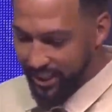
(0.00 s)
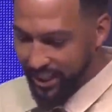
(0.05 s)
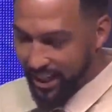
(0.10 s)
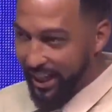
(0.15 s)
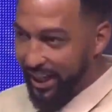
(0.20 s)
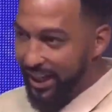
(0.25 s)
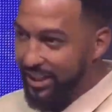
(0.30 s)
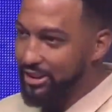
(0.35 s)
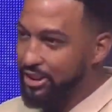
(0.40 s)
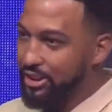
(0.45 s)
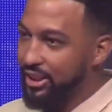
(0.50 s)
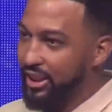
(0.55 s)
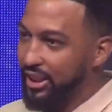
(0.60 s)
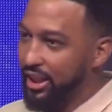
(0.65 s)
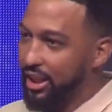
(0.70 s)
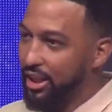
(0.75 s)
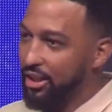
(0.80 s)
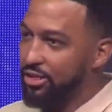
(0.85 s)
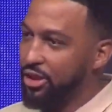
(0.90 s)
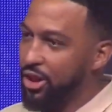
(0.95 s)
It's
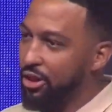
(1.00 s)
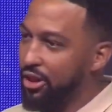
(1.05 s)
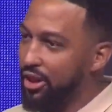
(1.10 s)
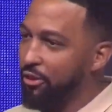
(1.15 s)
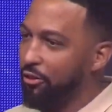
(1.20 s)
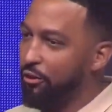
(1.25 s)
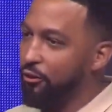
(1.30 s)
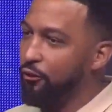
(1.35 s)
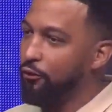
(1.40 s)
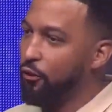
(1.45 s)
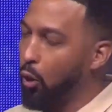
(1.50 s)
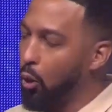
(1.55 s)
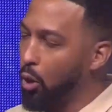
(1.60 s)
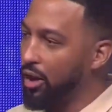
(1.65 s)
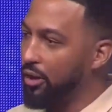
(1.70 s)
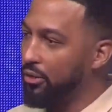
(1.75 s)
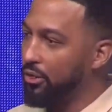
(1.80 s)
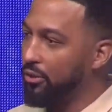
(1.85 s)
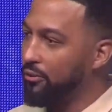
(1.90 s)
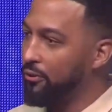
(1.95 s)
the
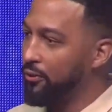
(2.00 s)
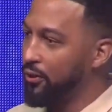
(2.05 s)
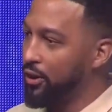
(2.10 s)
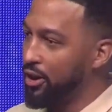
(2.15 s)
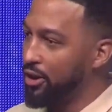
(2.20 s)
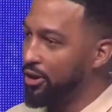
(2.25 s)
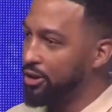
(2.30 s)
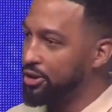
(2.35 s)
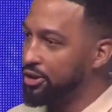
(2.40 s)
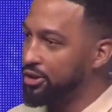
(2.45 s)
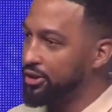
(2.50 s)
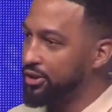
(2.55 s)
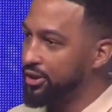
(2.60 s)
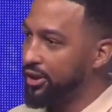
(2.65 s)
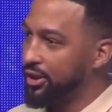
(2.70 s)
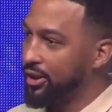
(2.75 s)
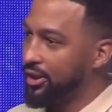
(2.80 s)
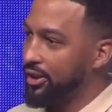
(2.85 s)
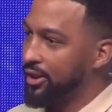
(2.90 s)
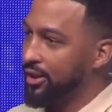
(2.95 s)
34th verse
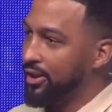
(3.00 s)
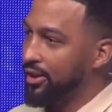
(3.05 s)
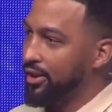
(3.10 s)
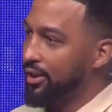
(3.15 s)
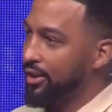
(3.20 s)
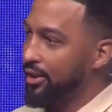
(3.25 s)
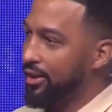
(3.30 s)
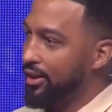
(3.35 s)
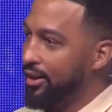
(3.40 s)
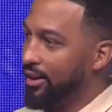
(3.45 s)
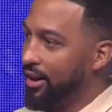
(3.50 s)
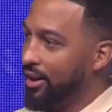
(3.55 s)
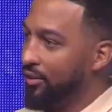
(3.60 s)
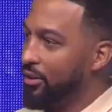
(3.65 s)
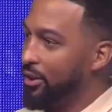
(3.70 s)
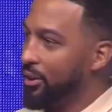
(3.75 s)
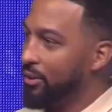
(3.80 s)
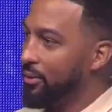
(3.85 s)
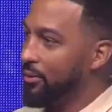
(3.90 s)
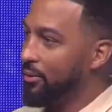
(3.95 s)
of
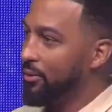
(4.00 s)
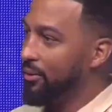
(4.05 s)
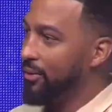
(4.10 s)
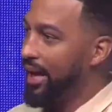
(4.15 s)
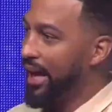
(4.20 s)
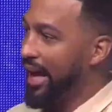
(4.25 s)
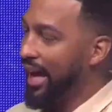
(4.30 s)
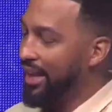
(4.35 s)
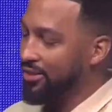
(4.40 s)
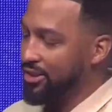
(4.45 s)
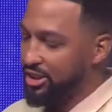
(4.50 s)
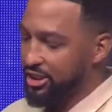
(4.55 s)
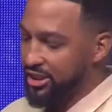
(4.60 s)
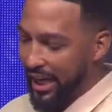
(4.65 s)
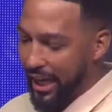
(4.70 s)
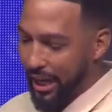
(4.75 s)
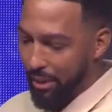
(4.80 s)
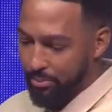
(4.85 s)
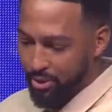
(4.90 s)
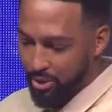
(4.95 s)
the 8th
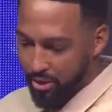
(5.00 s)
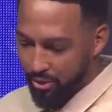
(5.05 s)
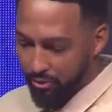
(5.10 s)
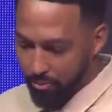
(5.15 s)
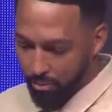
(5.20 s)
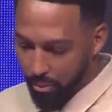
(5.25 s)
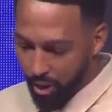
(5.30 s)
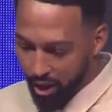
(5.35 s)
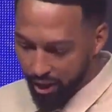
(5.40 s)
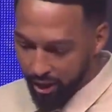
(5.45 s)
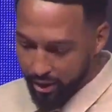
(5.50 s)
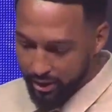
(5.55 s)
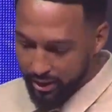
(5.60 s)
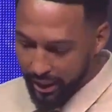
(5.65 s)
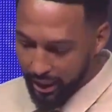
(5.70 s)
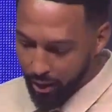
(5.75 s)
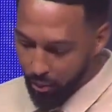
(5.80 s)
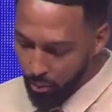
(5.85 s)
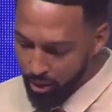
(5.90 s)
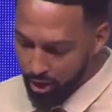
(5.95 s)
chapter of Mark that
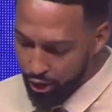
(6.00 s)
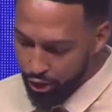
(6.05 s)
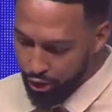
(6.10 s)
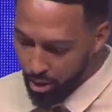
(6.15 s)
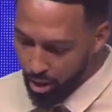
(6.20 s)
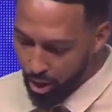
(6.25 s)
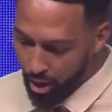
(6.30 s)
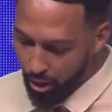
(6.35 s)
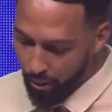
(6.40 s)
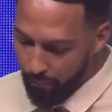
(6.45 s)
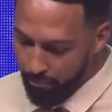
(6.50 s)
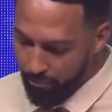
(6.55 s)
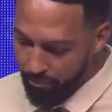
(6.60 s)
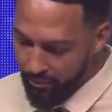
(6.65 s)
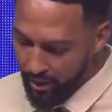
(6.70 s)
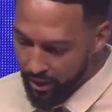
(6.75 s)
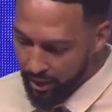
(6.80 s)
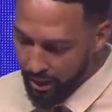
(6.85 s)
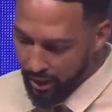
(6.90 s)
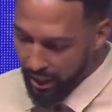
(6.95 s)
I want to draw
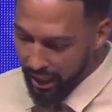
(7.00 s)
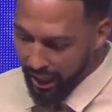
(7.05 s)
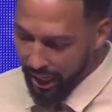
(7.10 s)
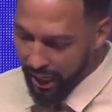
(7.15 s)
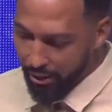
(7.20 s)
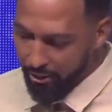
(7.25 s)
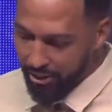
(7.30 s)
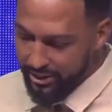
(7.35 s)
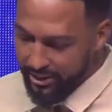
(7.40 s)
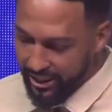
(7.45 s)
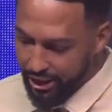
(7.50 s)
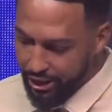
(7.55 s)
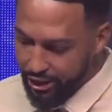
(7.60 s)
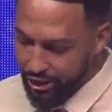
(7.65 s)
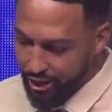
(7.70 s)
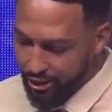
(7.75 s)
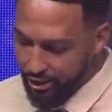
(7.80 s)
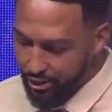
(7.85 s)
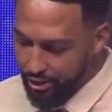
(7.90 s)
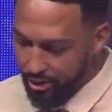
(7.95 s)
our
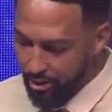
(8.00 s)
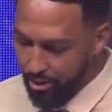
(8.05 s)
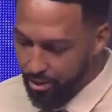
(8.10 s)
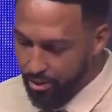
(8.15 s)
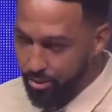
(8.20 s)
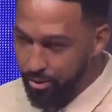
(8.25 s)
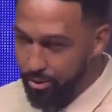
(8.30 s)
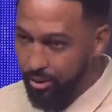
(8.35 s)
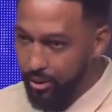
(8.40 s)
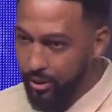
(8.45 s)
attention to.